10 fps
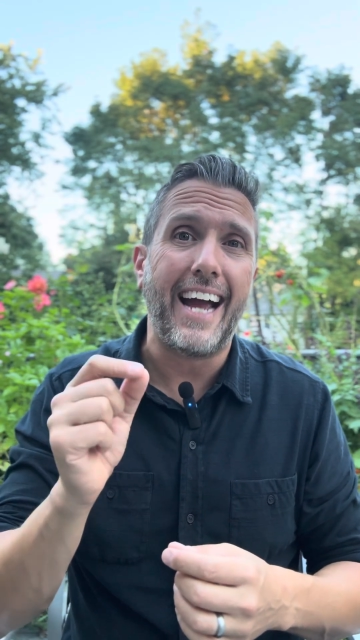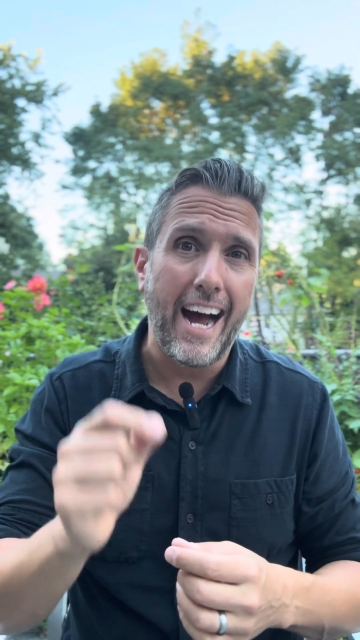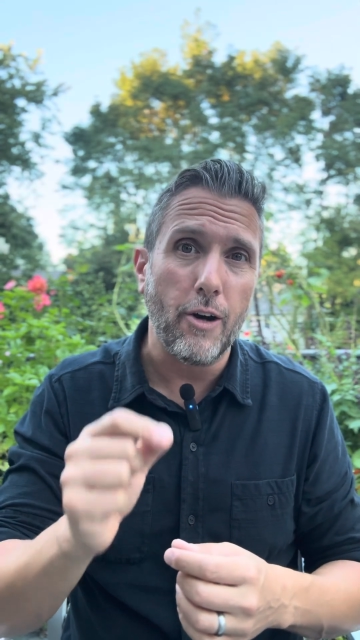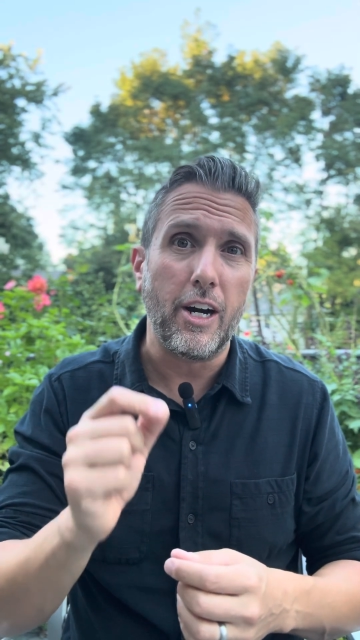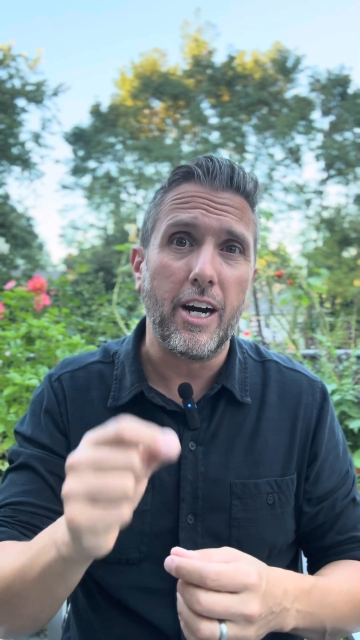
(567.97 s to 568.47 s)

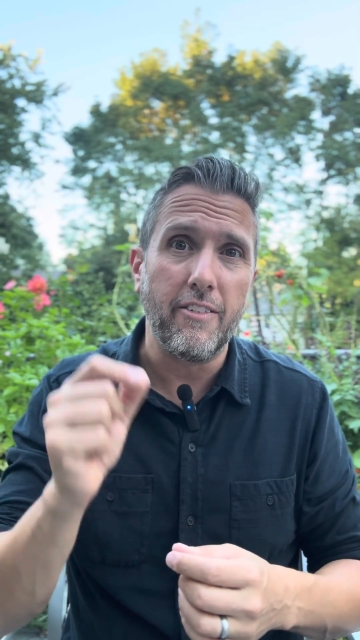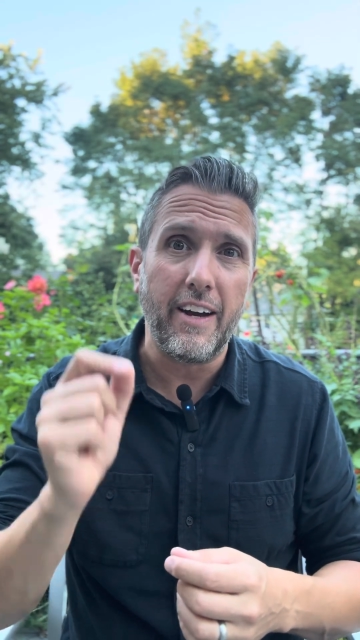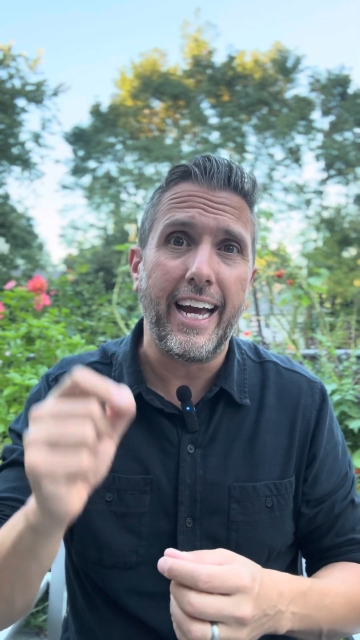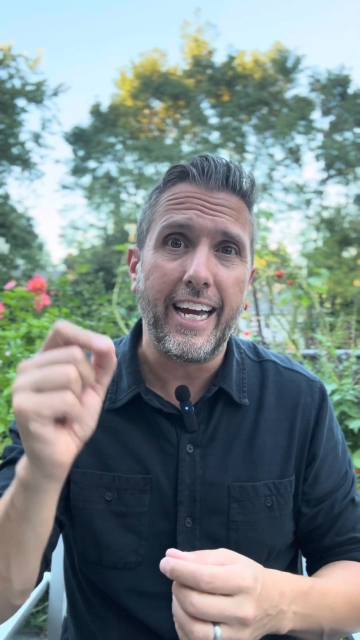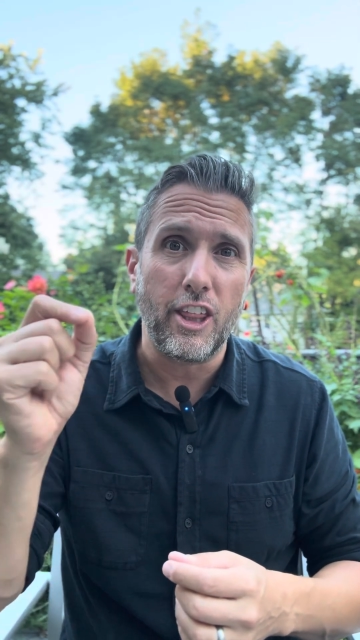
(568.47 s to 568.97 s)
out of
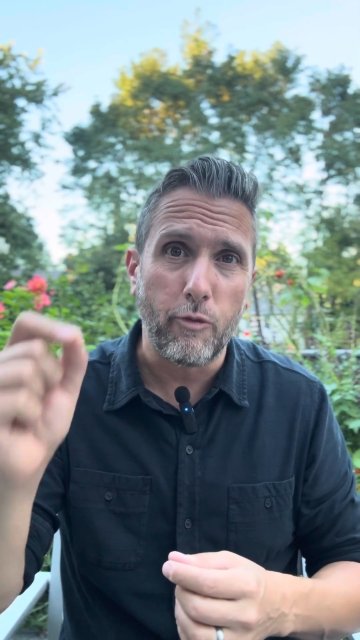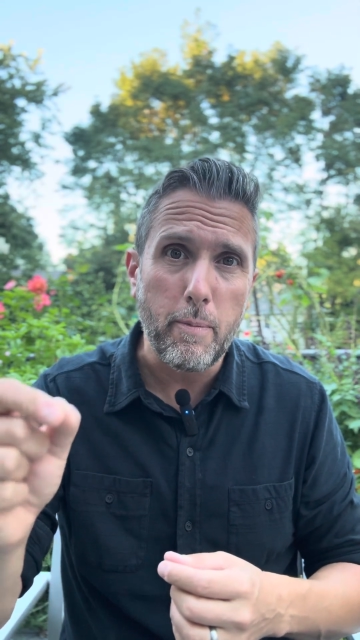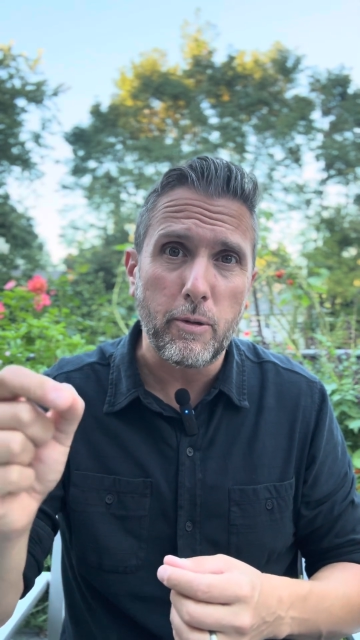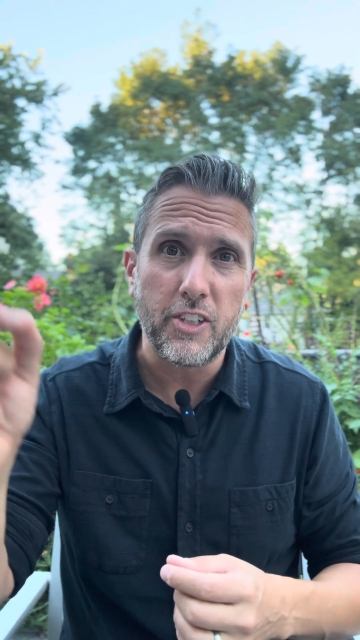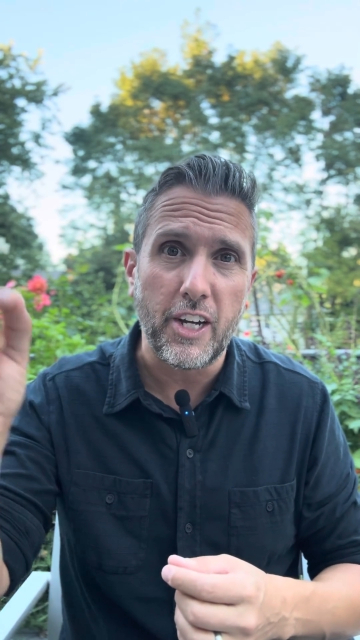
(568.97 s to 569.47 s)
a
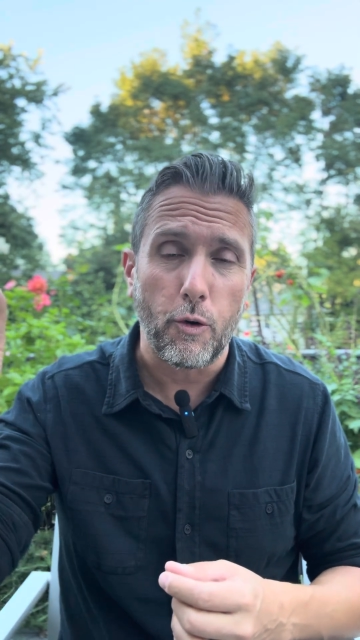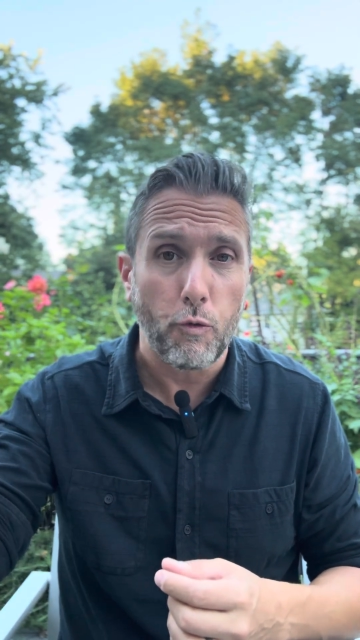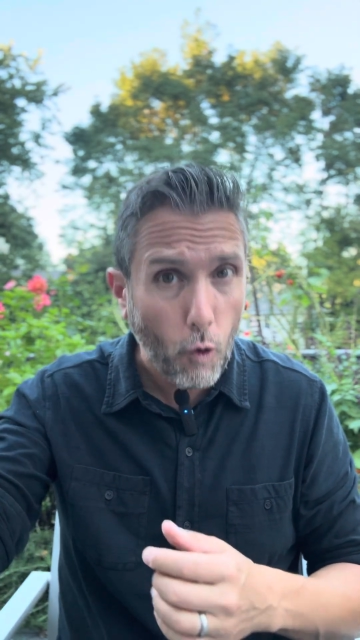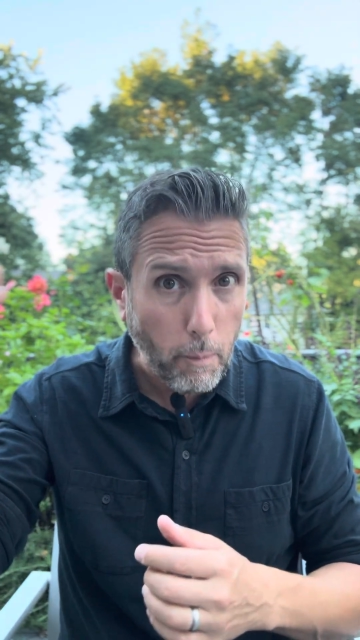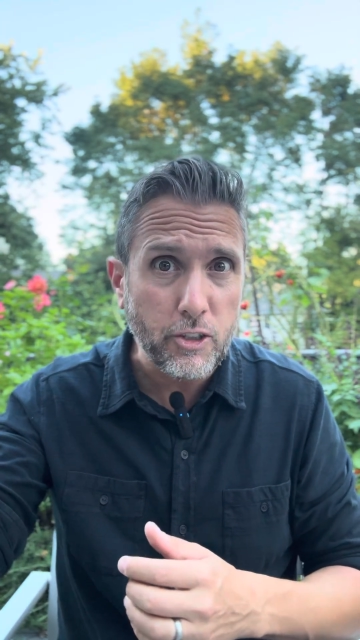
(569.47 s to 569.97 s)
3%
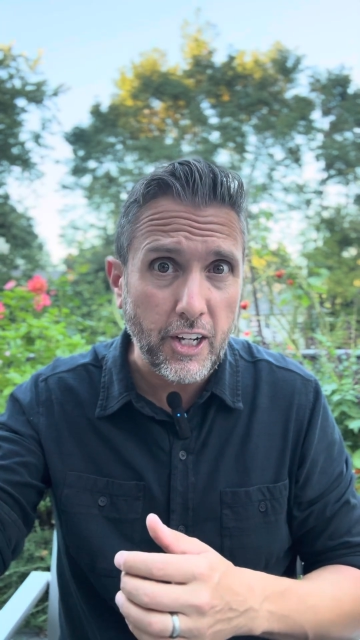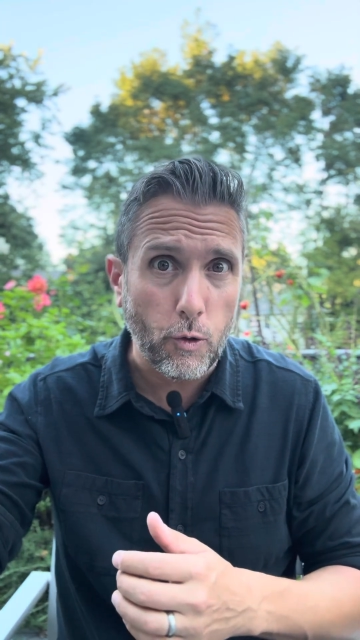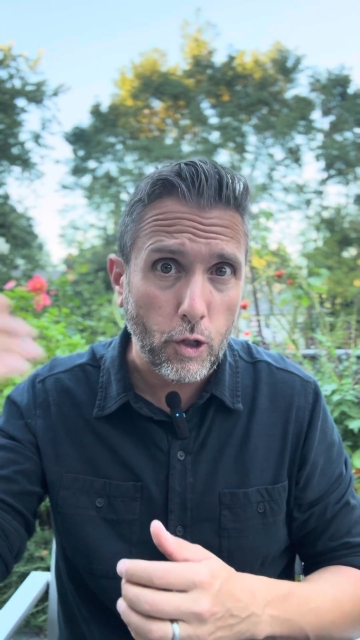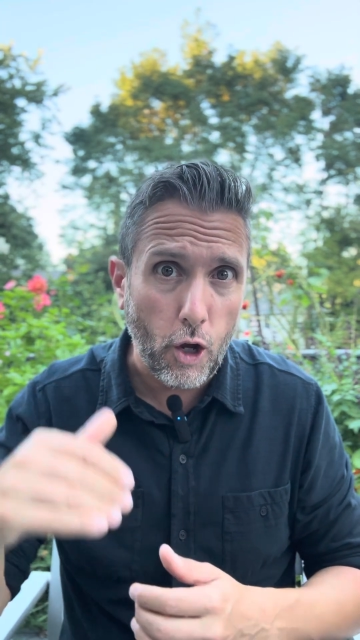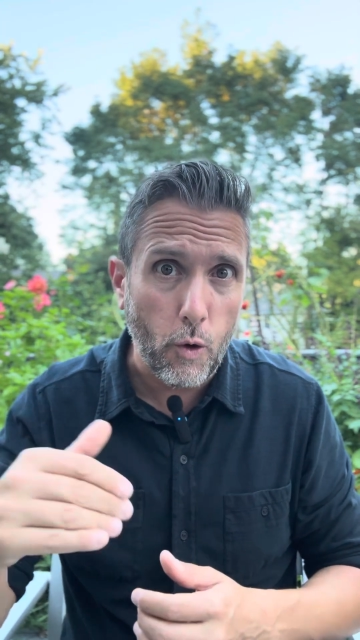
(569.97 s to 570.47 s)
or 4%
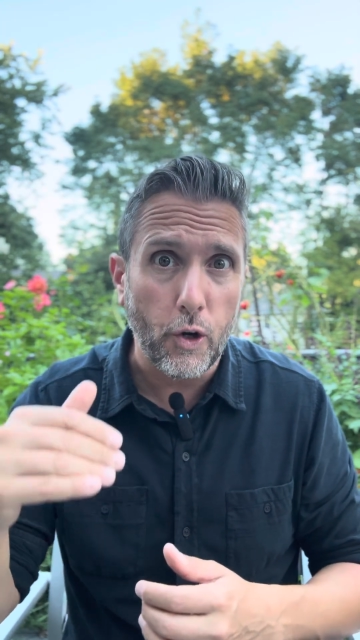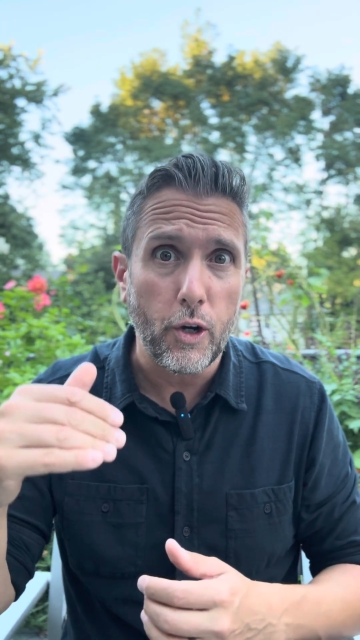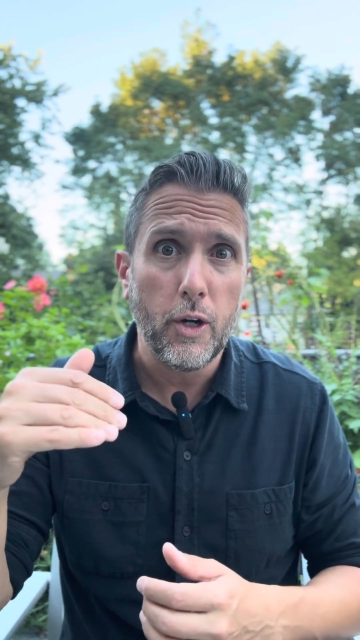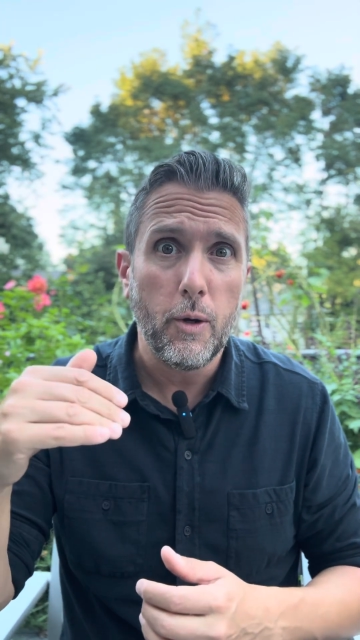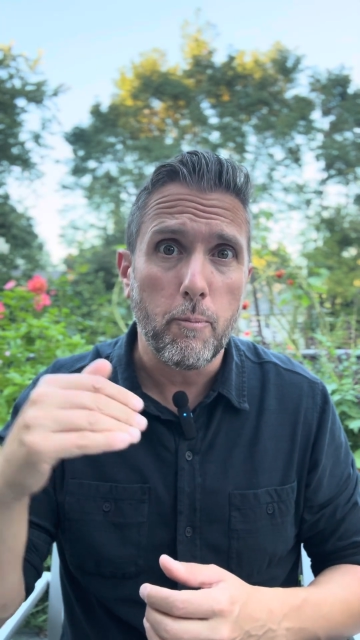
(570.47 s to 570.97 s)
or lower
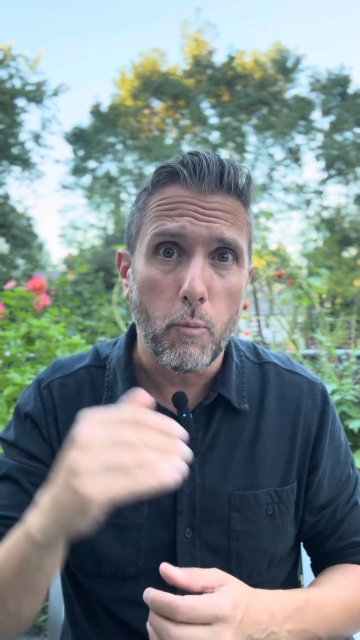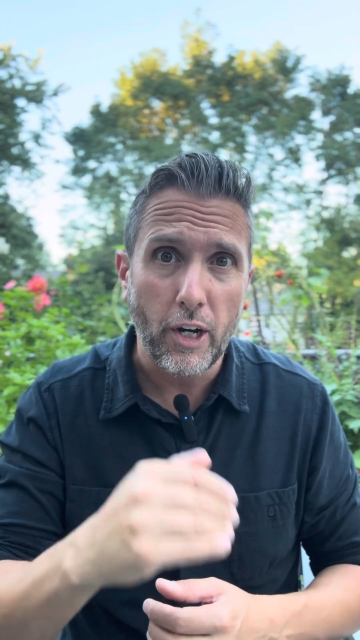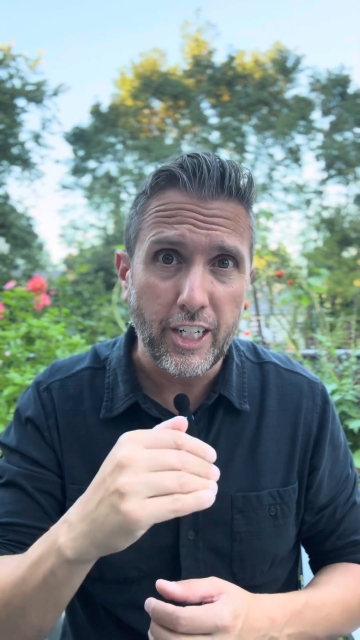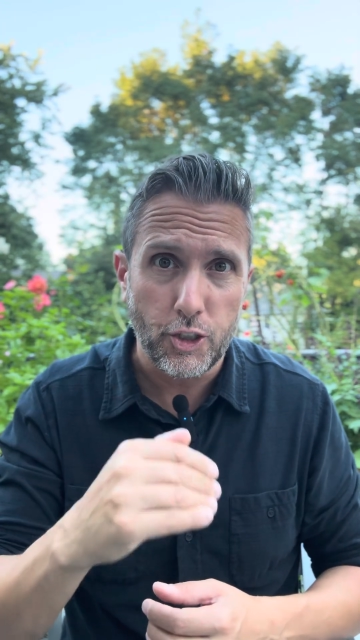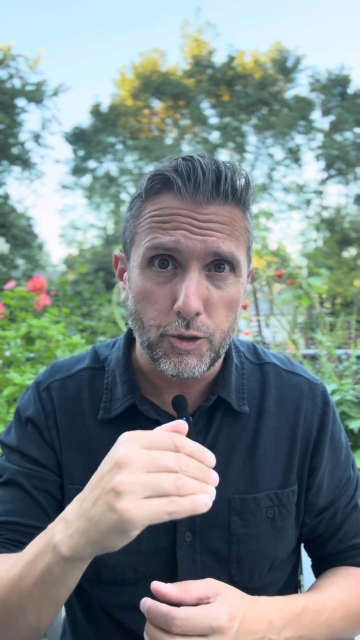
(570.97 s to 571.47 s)

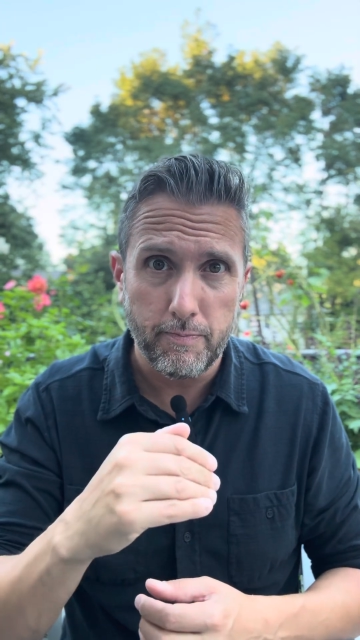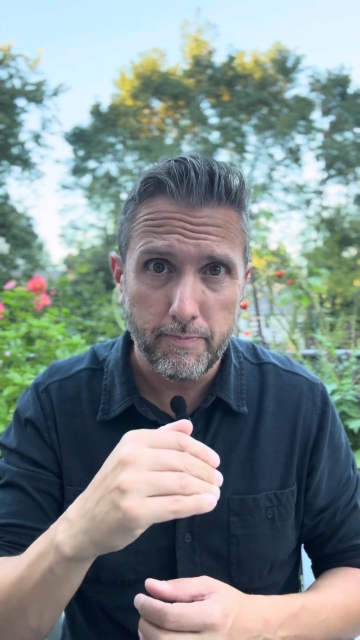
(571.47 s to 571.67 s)
mortgage